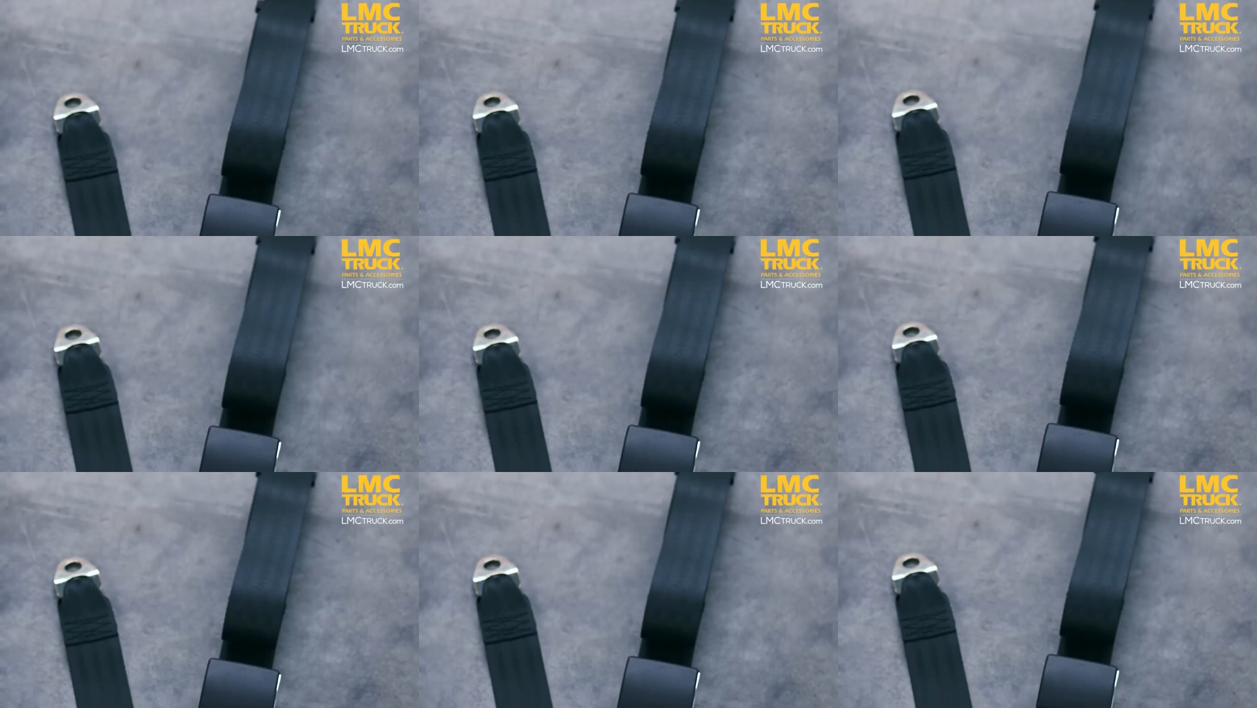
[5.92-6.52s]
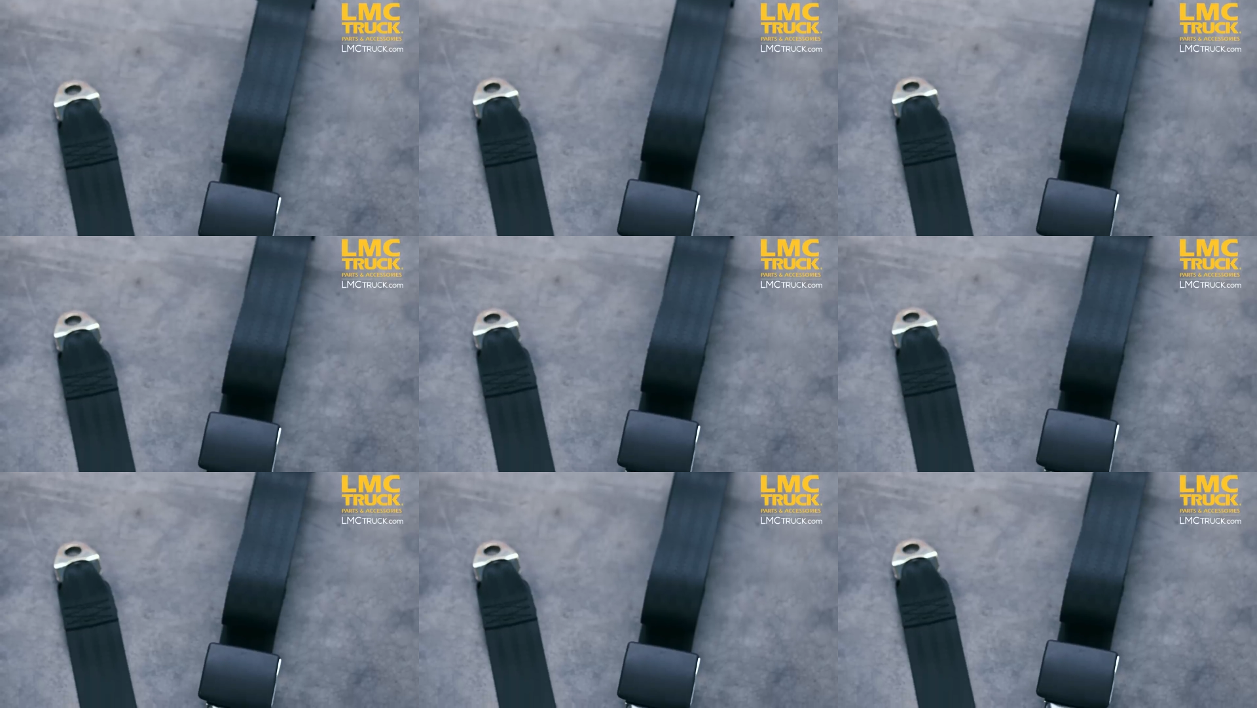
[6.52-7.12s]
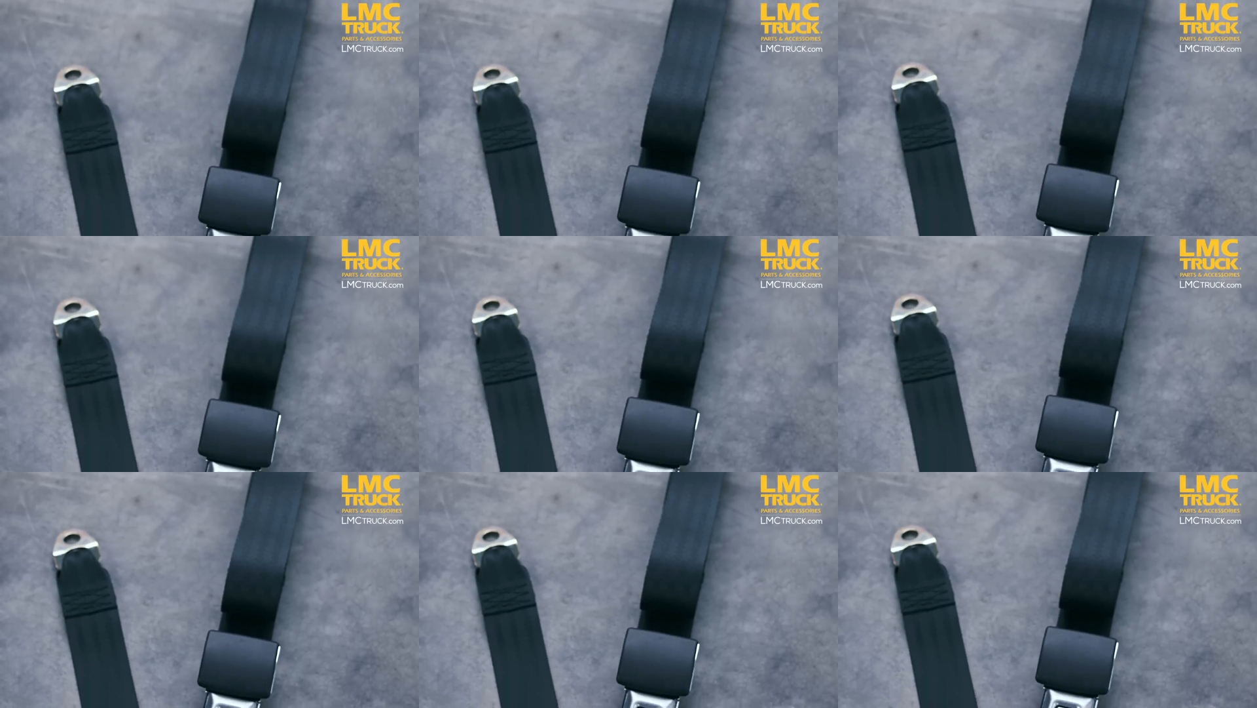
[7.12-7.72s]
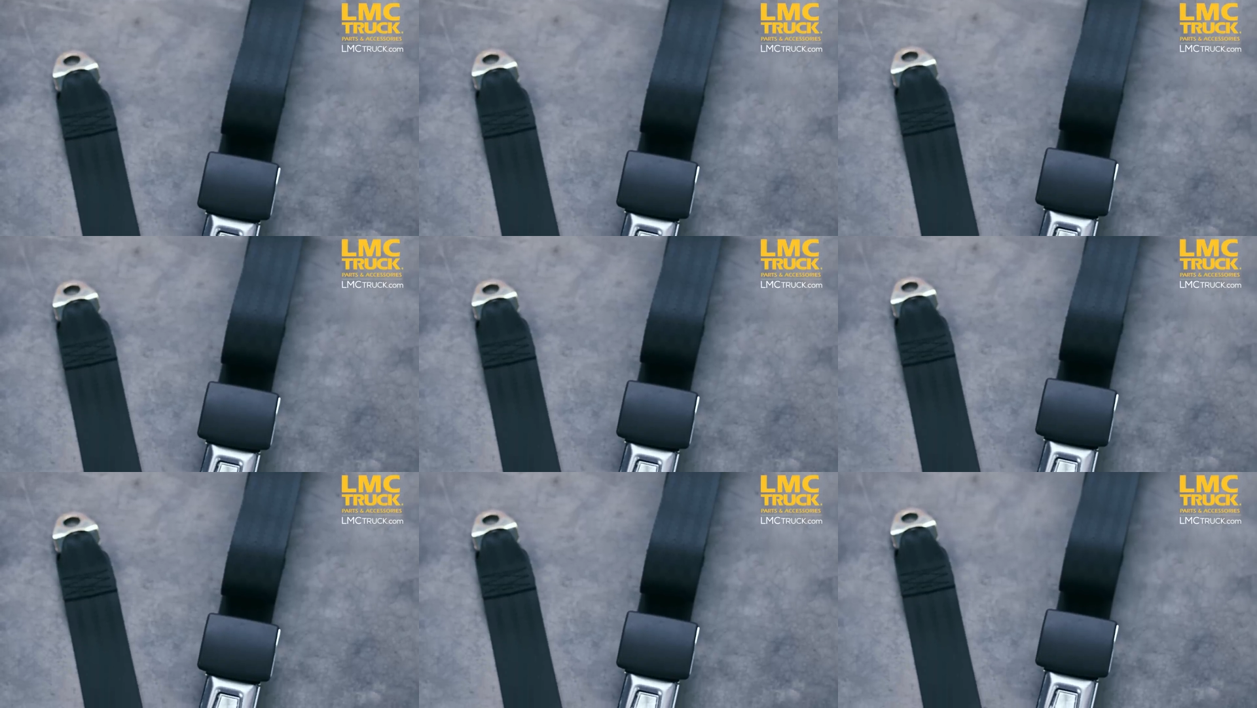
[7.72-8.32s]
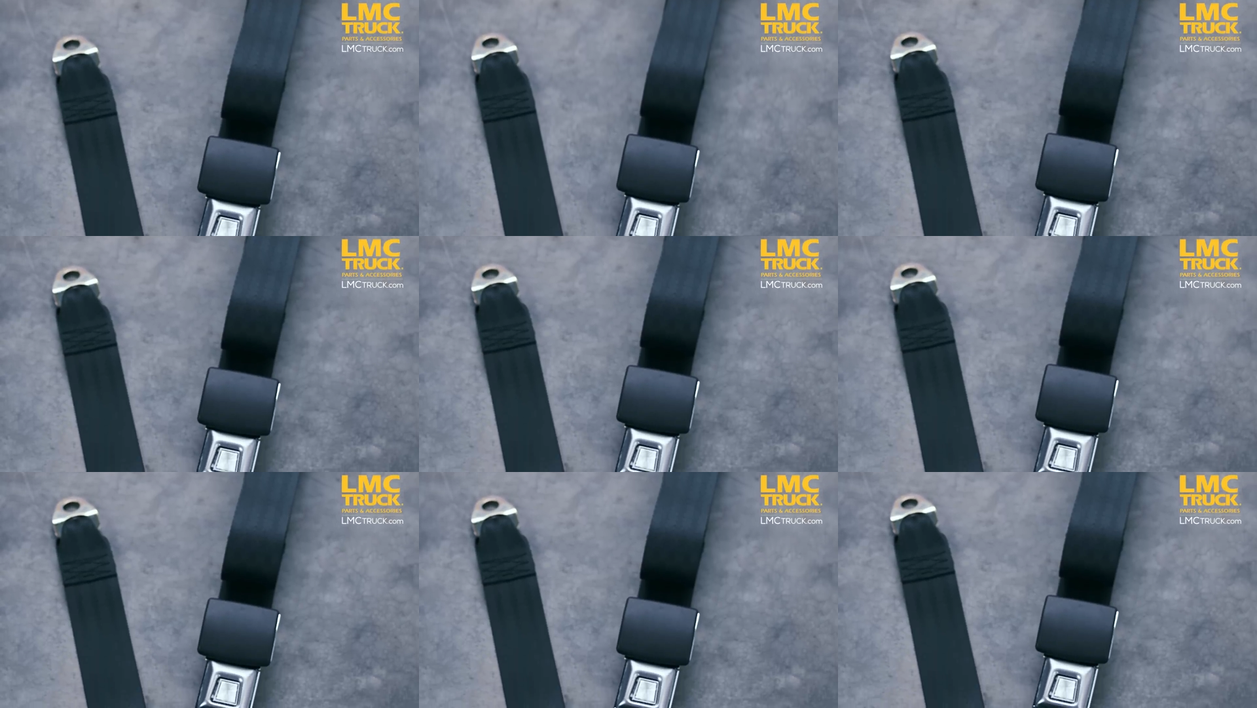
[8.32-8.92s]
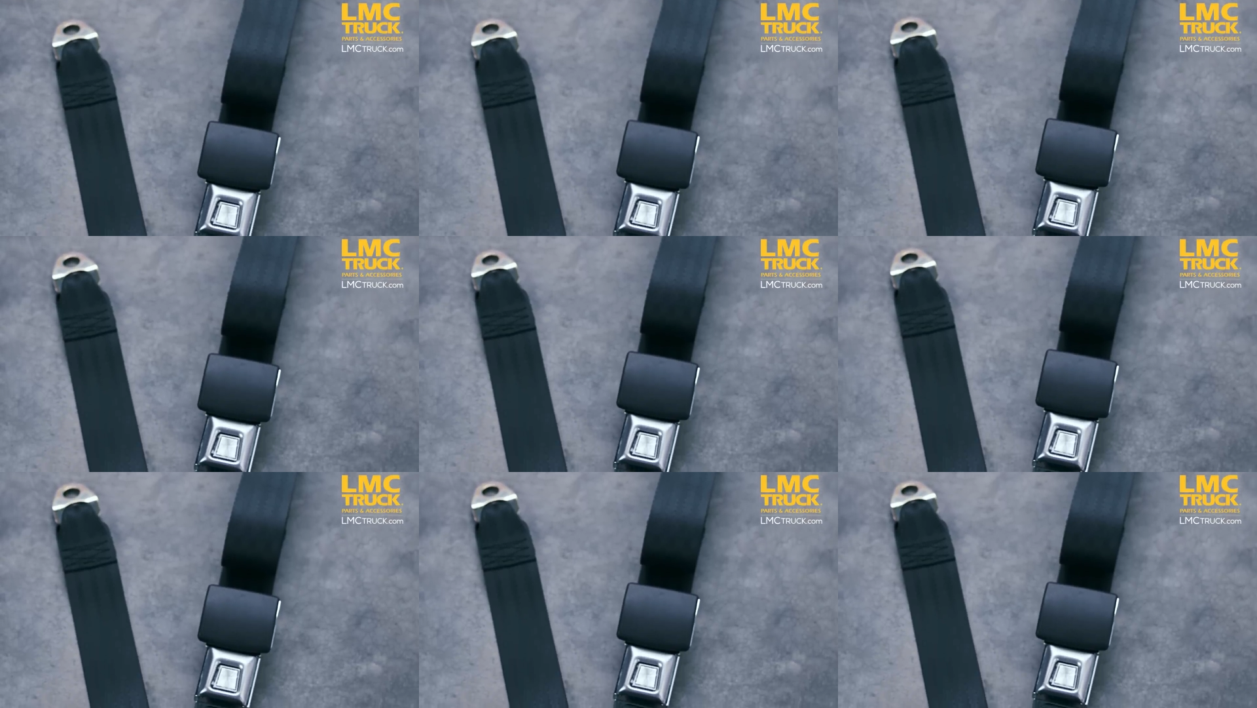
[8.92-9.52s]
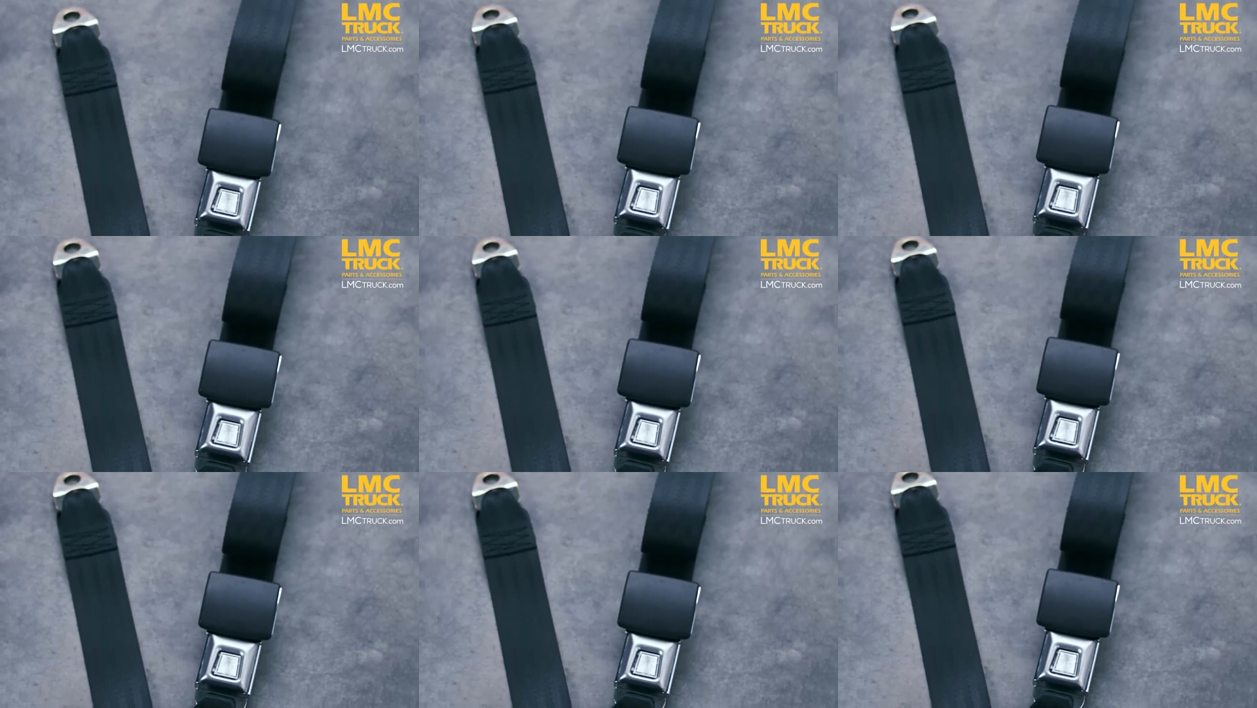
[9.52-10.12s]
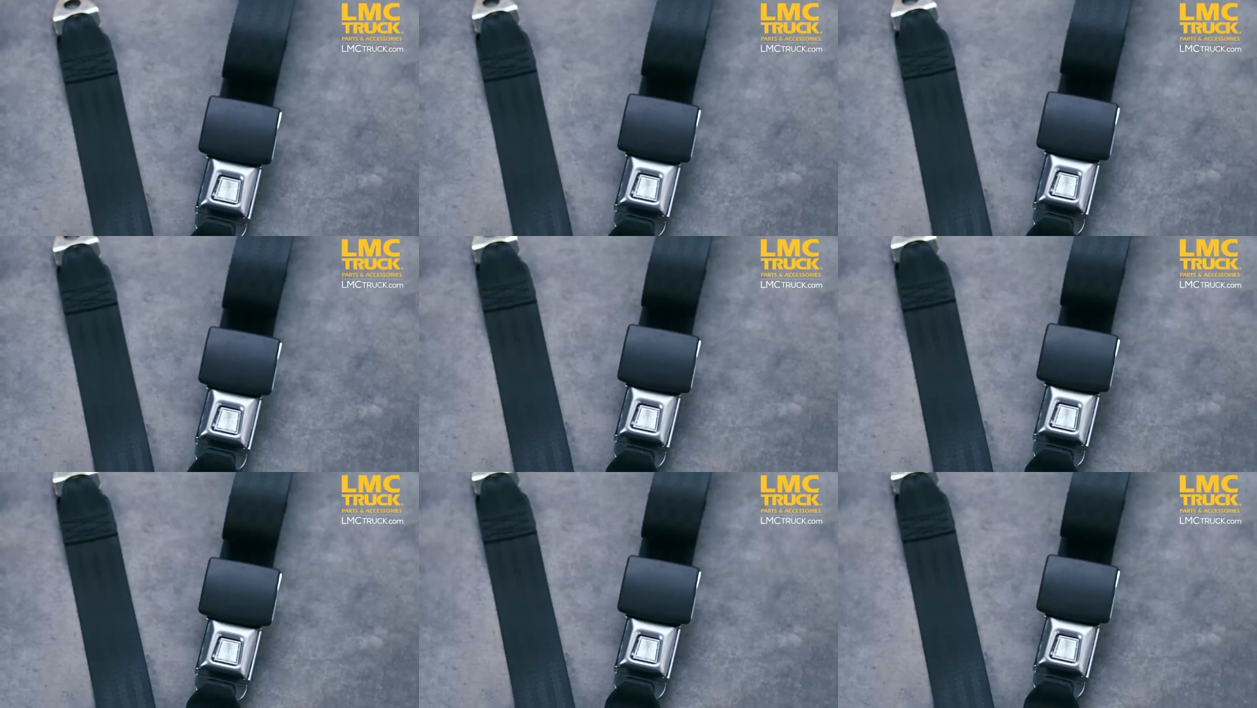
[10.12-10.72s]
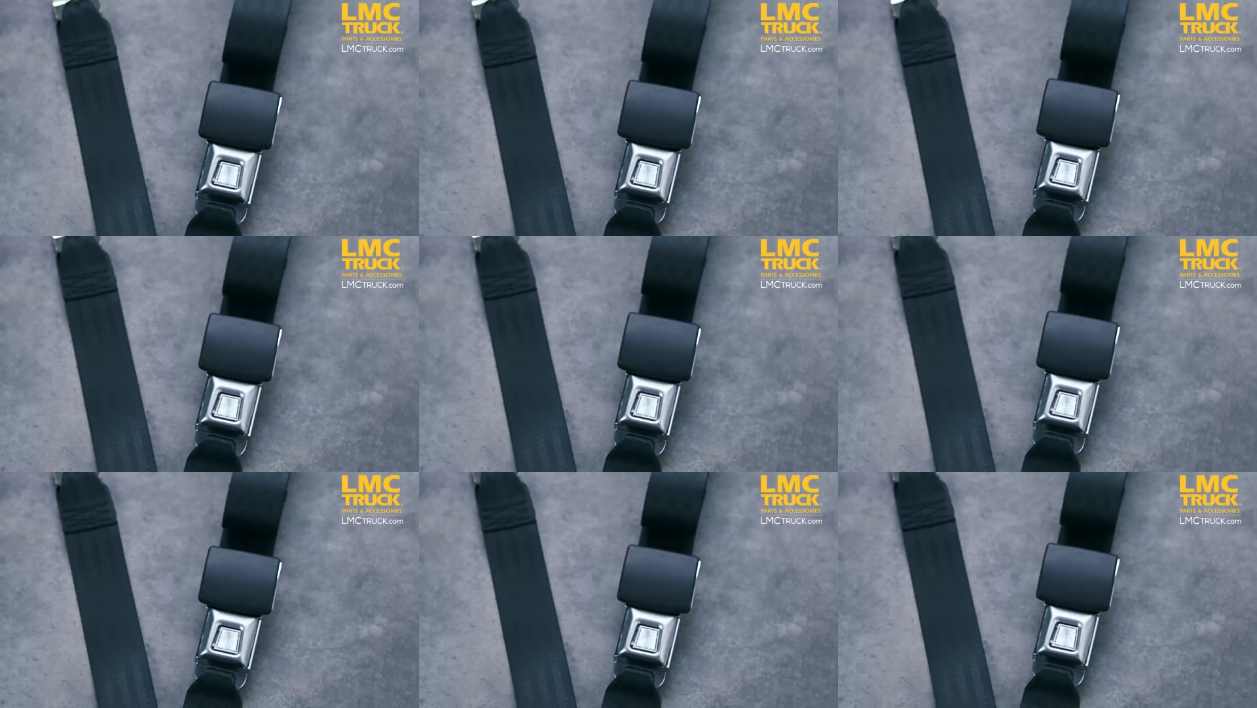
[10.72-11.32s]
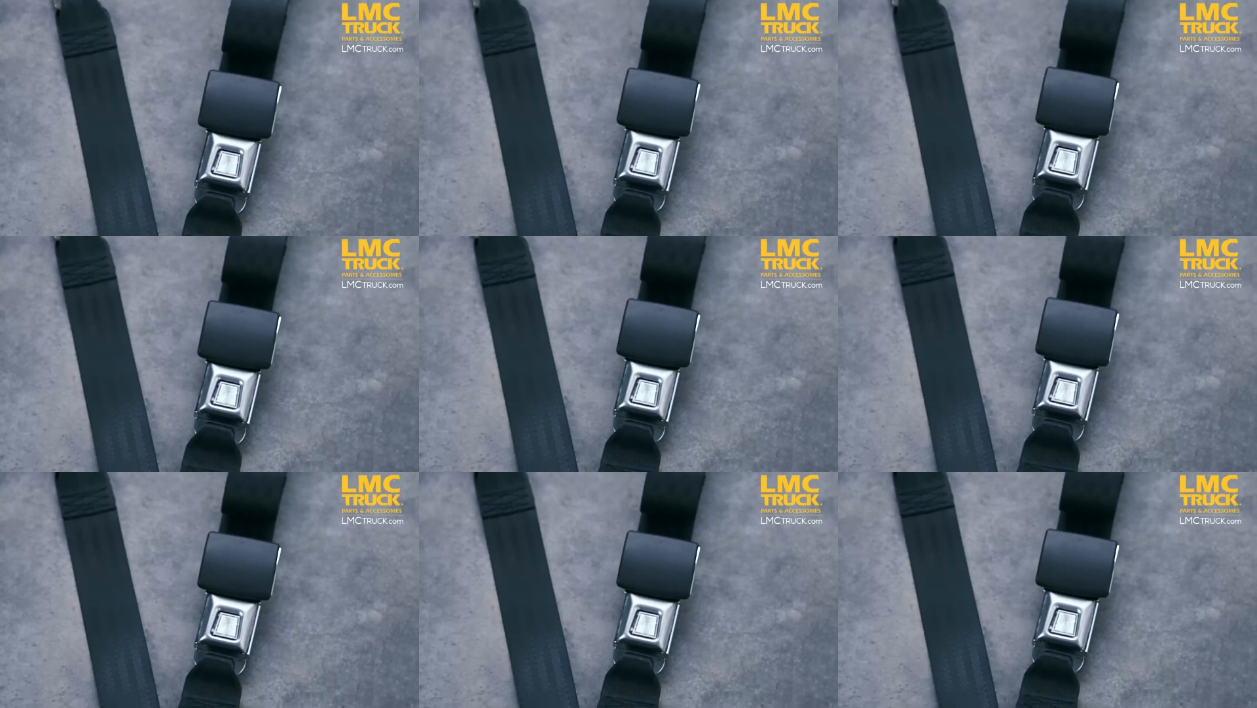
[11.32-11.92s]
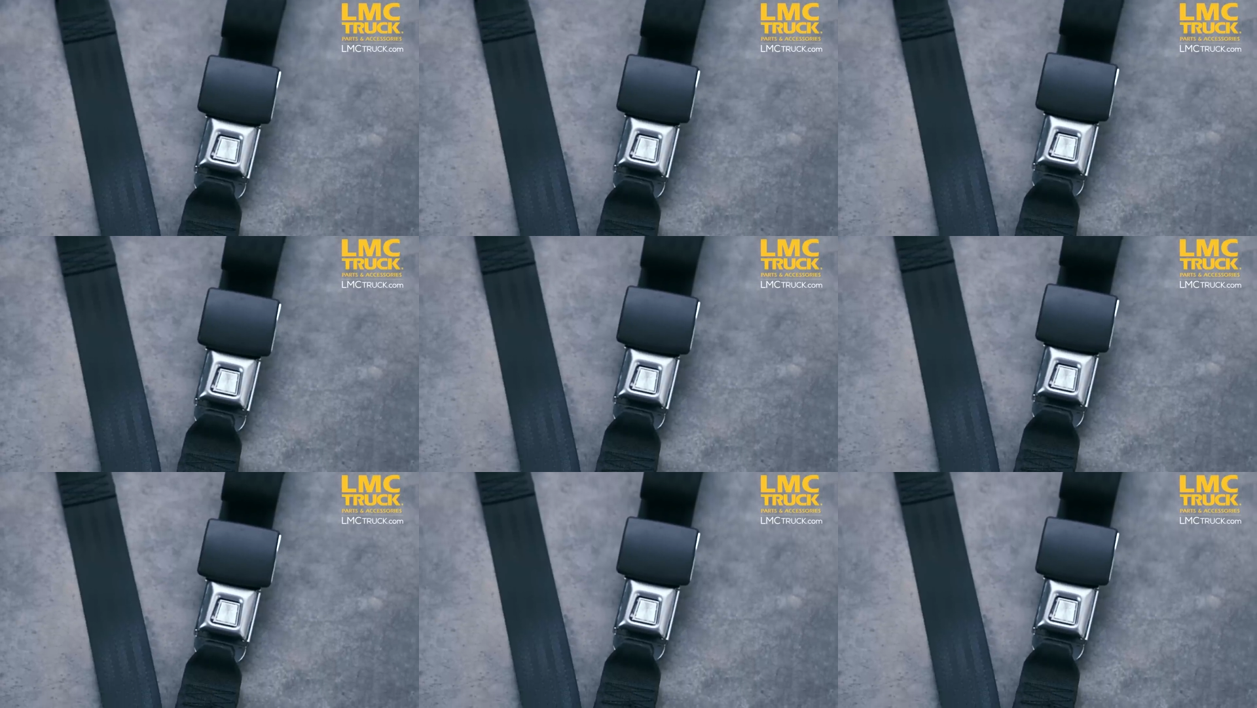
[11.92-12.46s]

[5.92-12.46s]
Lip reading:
[unreadable: no face in view]